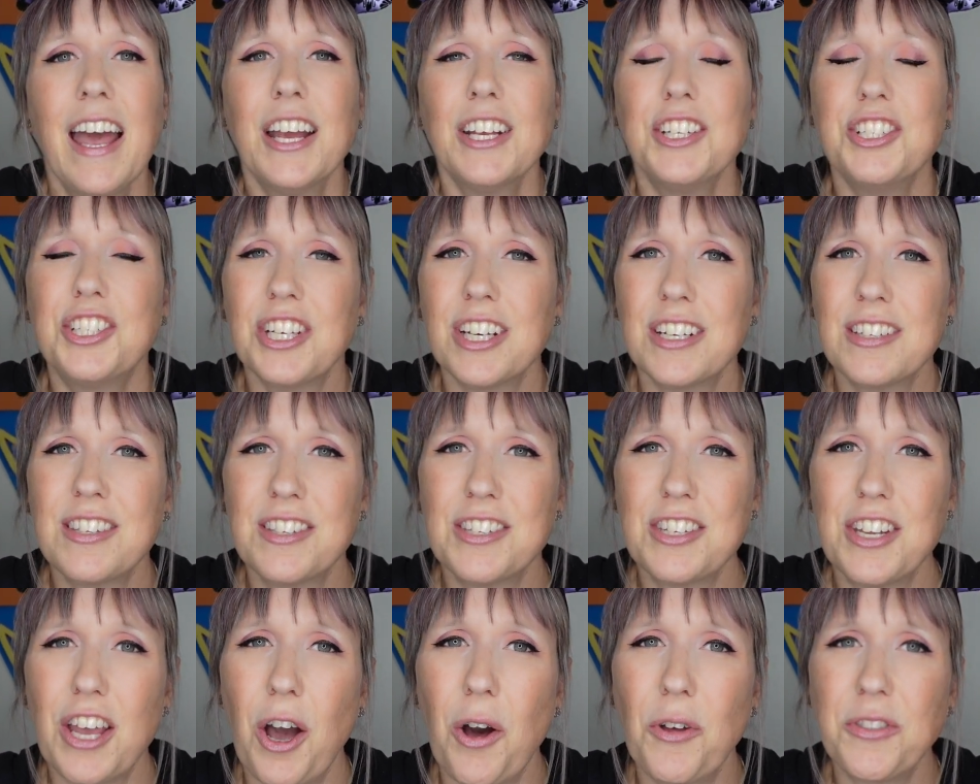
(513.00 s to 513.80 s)

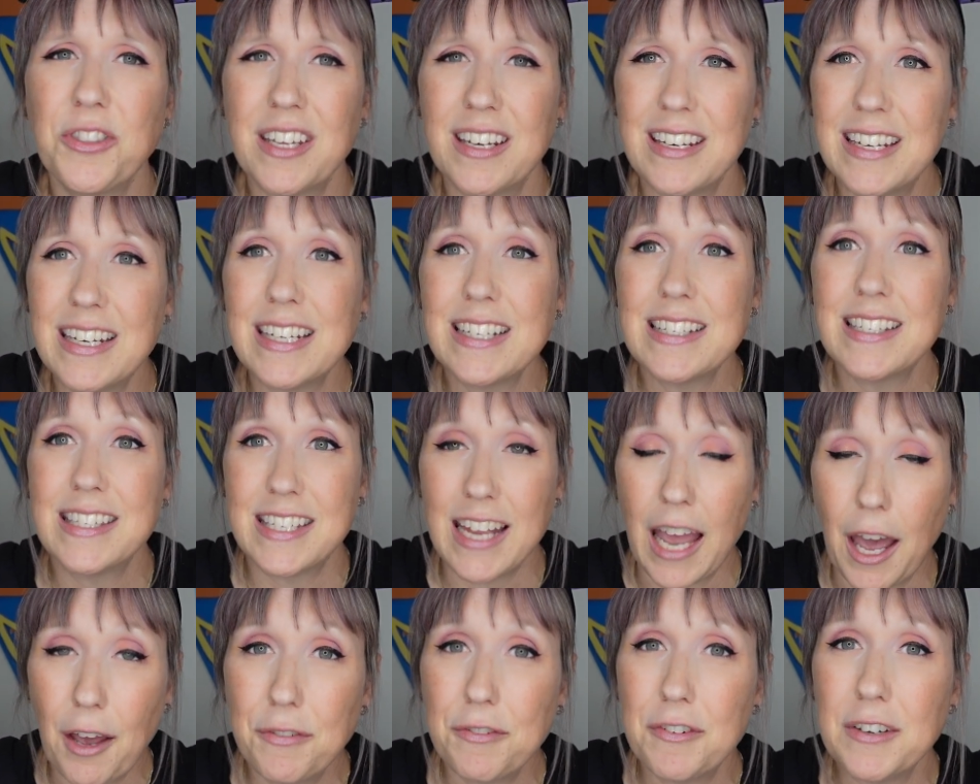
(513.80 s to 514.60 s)
Just note that it is
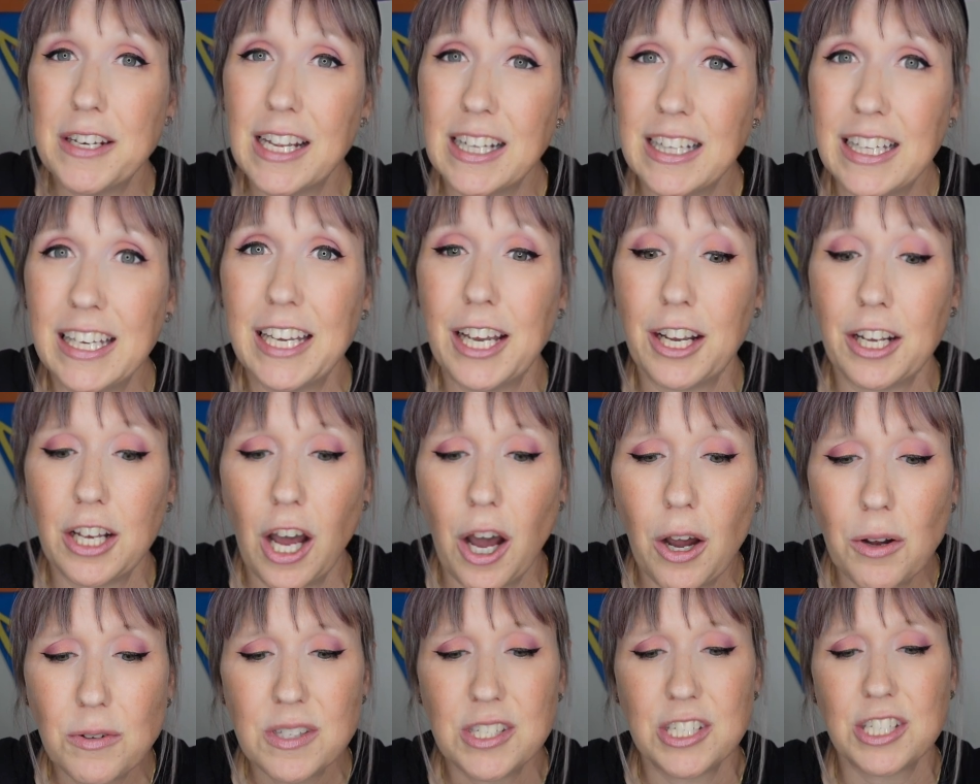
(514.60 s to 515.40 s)
definitely a
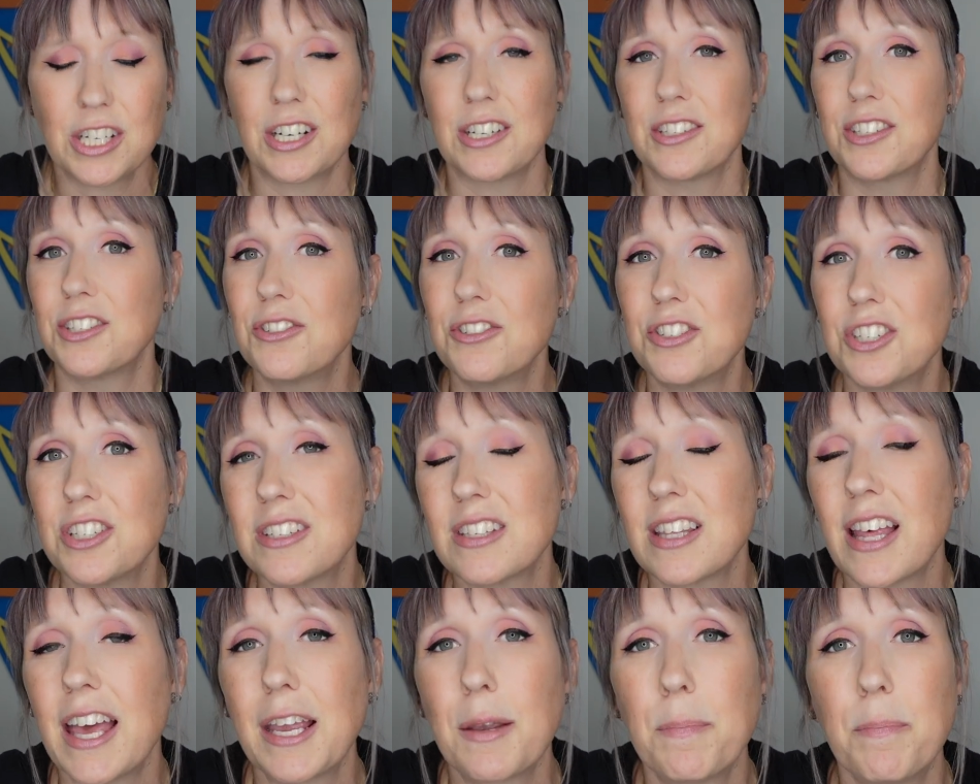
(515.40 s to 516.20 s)
coaster. So
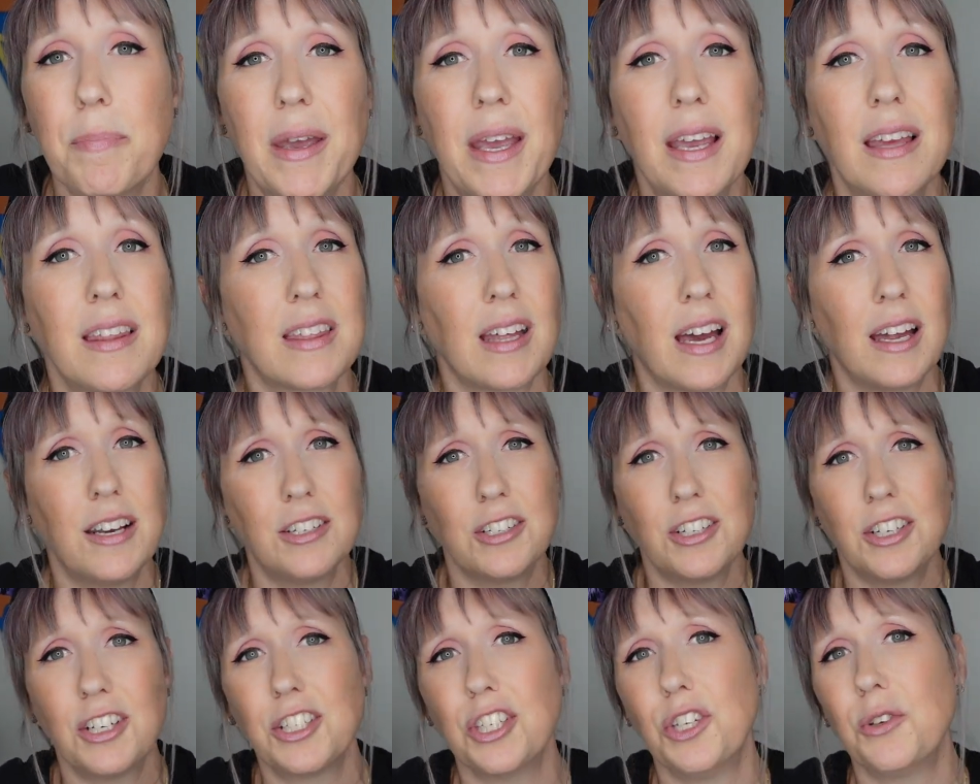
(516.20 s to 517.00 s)
just like Big
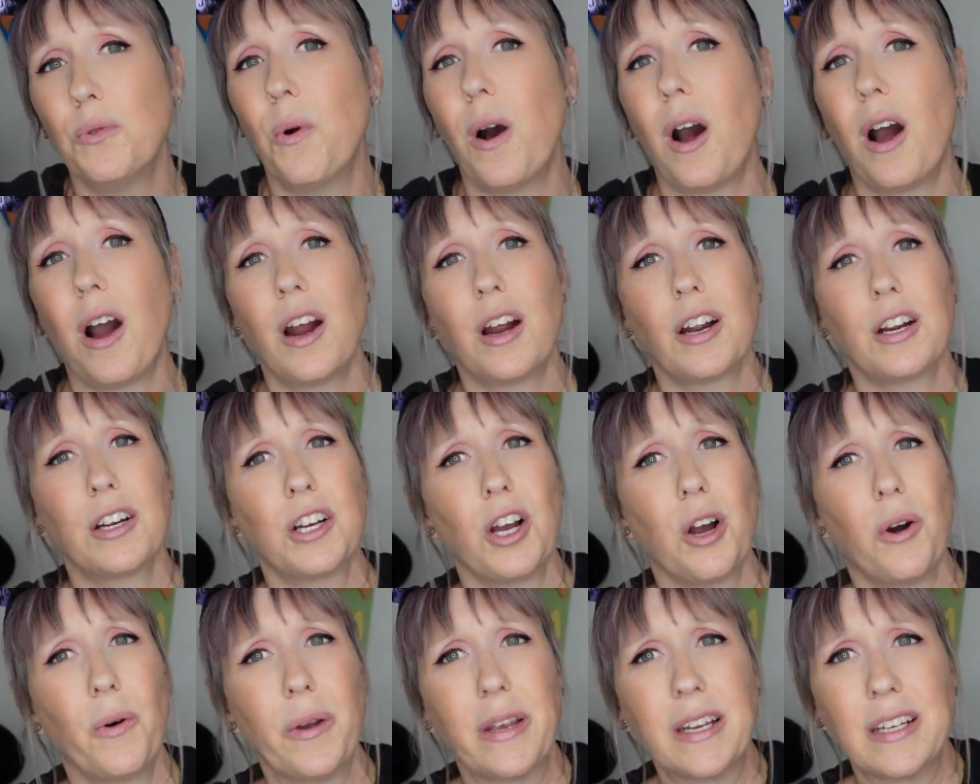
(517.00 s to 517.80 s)
Thunder, you are
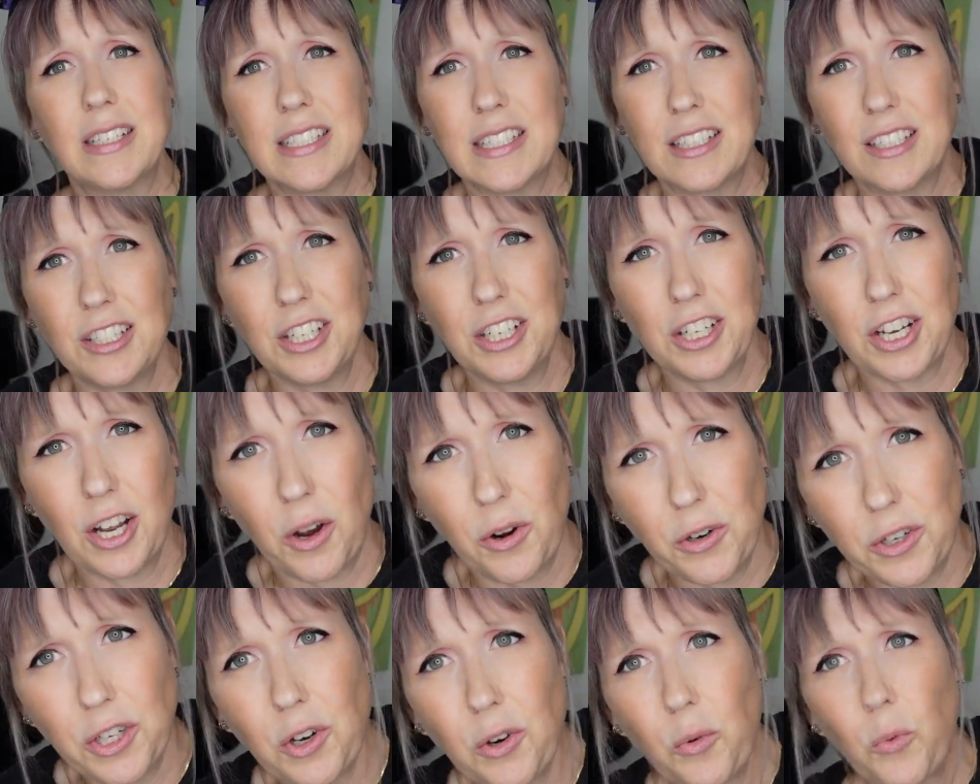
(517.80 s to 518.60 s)
going, you
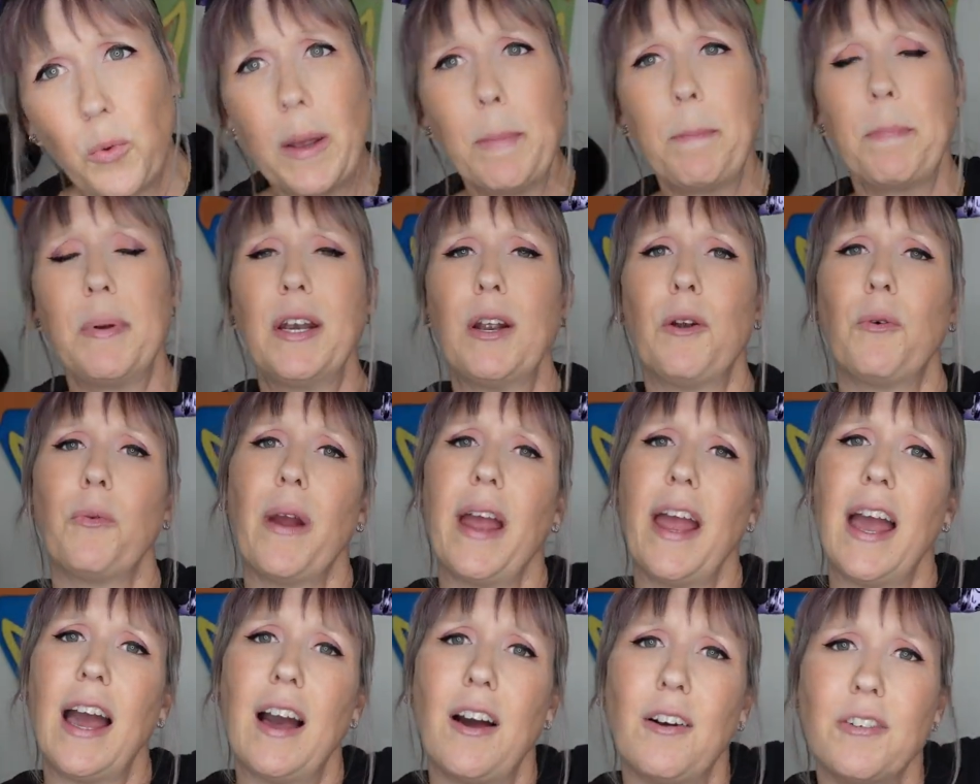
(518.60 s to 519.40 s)
know, you're whipping
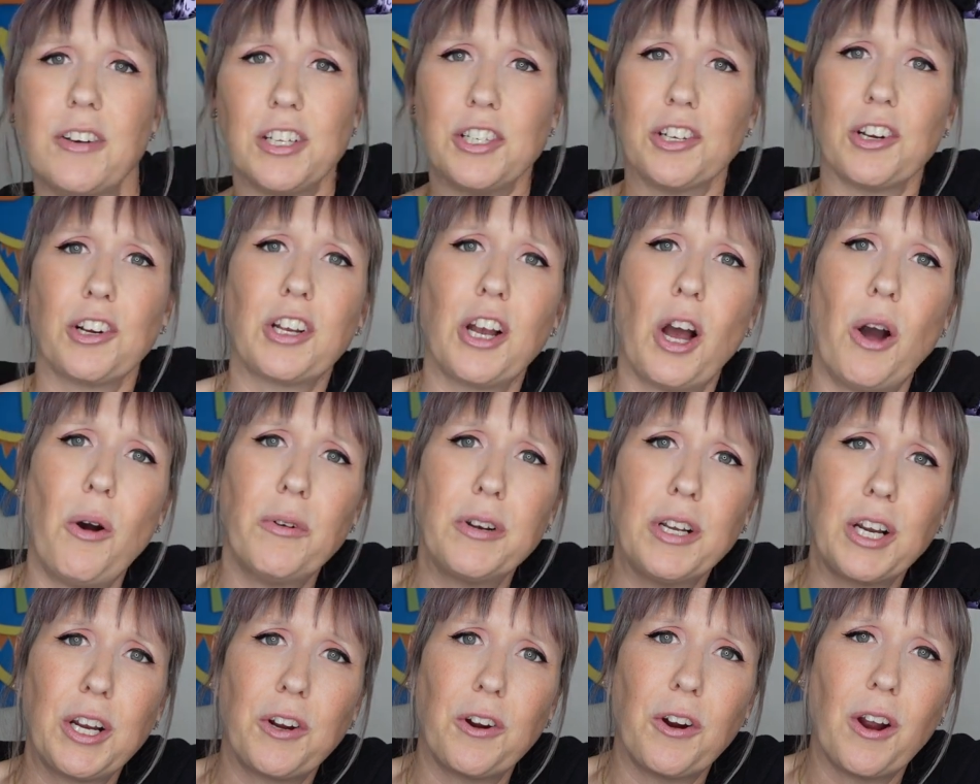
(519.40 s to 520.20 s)
around and you're
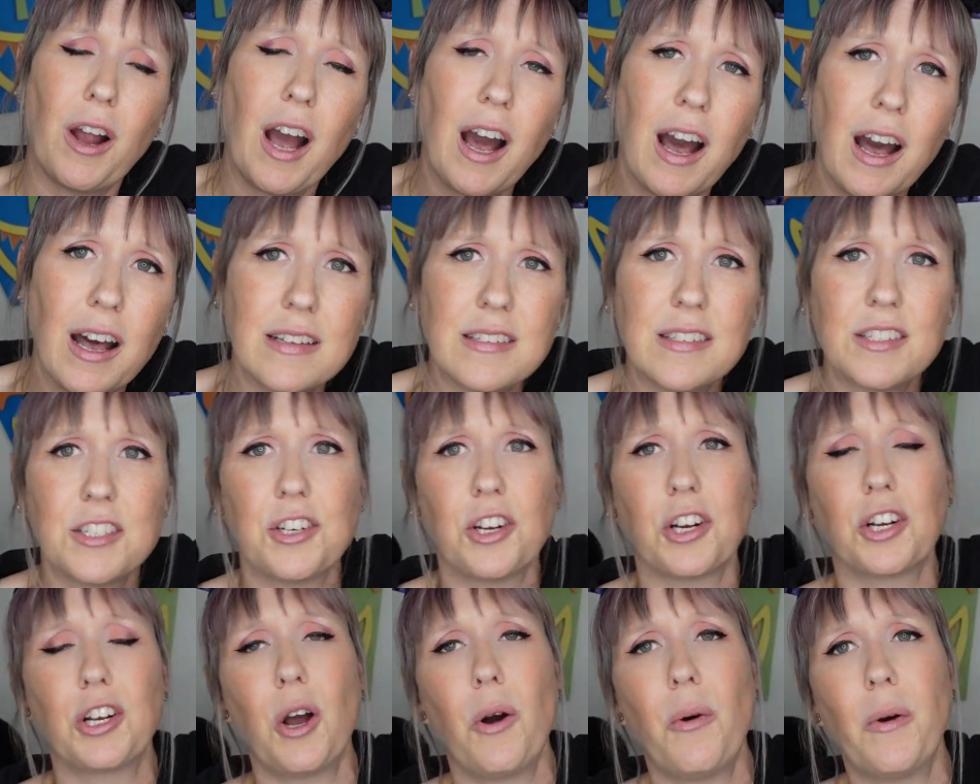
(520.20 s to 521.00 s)
going across and
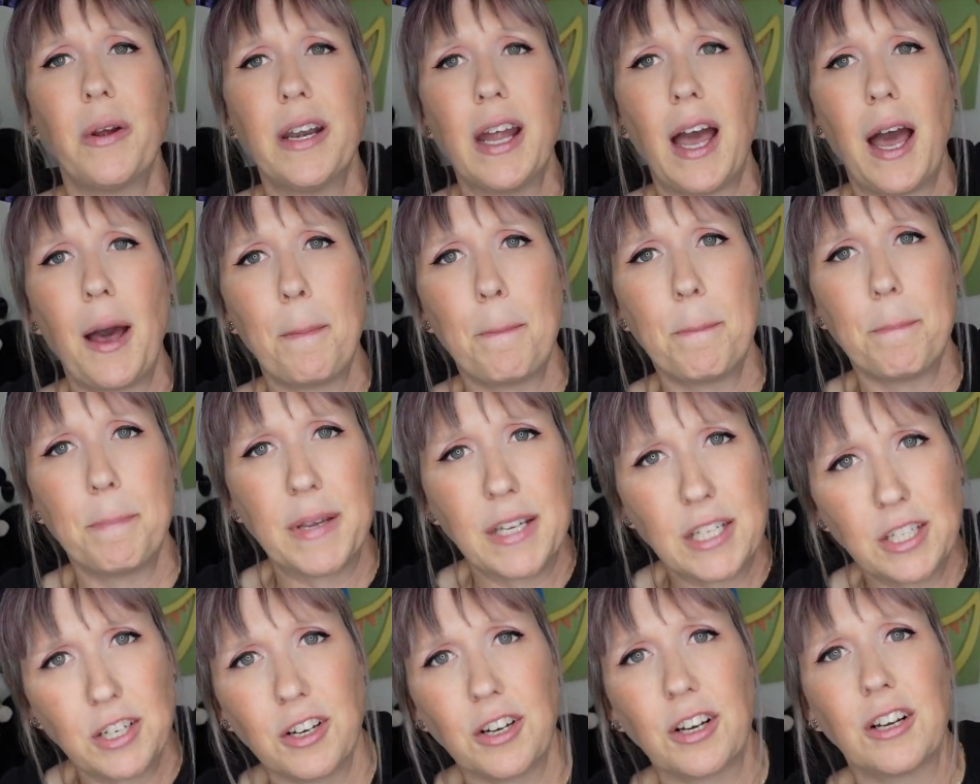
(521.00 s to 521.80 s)
you're going up
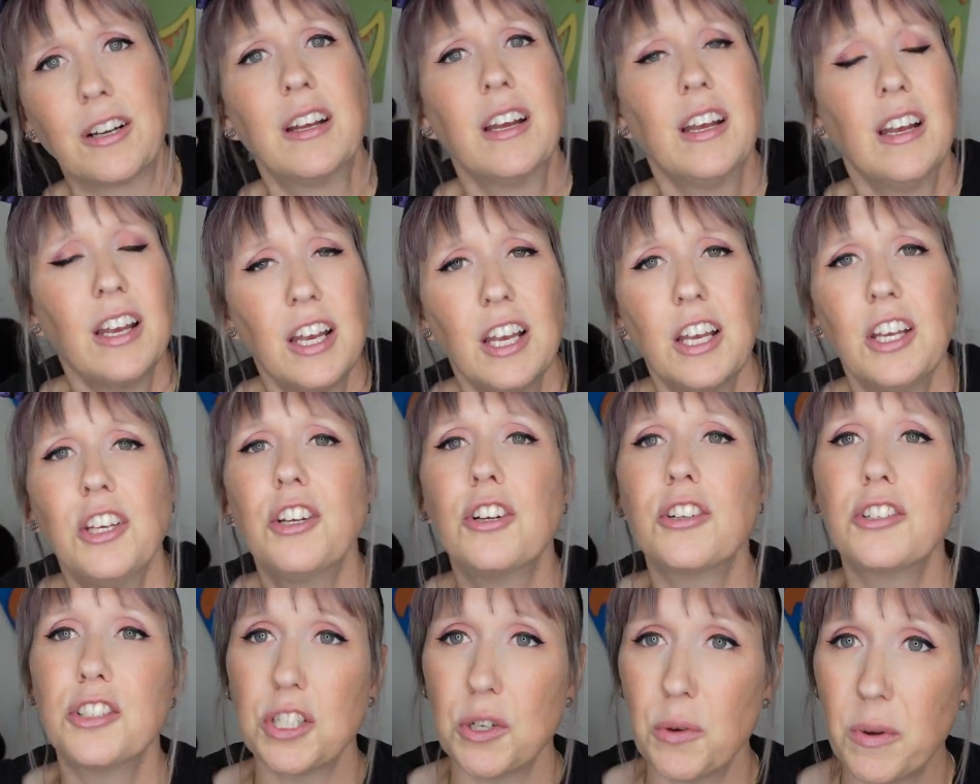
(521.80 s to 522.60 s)
and you're
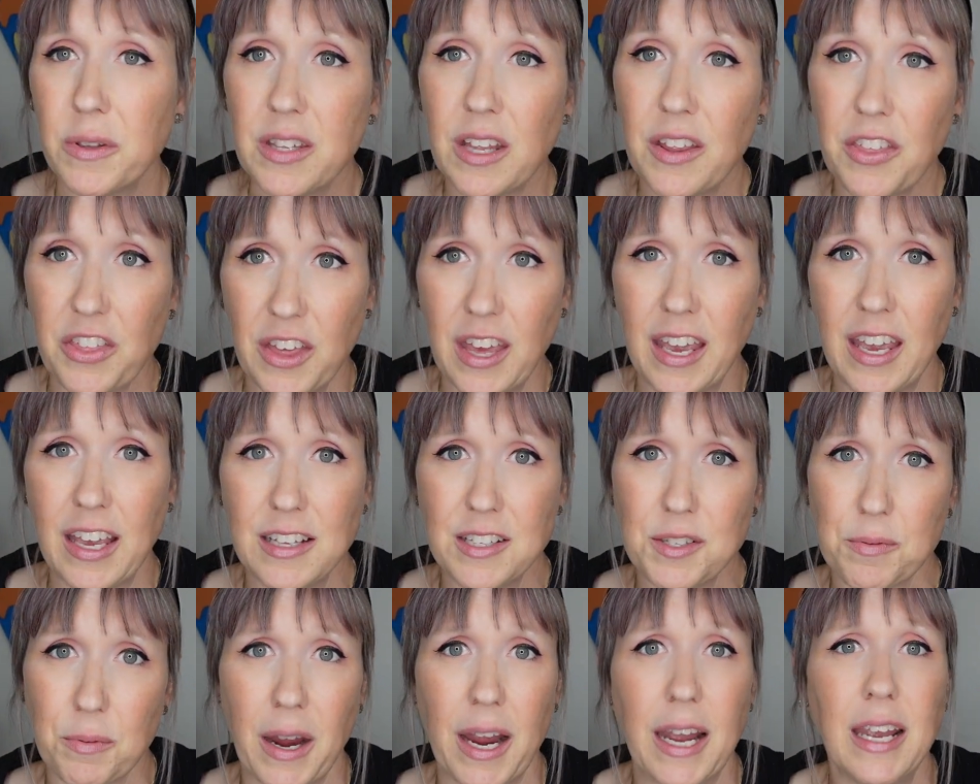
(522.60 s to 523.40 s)
You're doing the
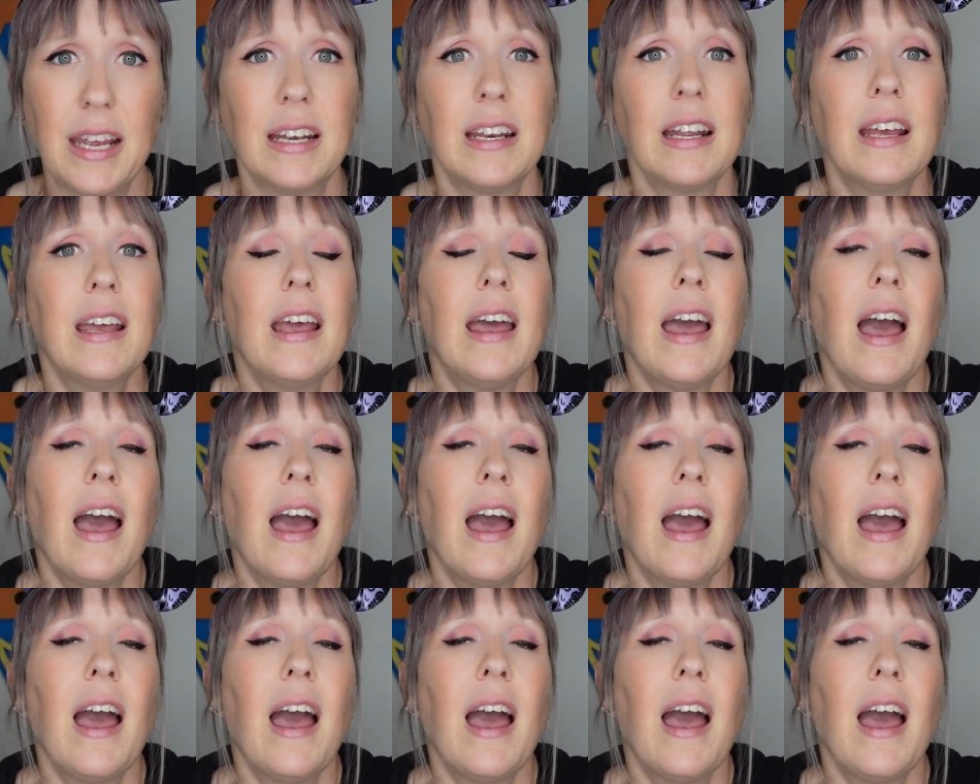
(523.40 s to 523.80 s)
things, right?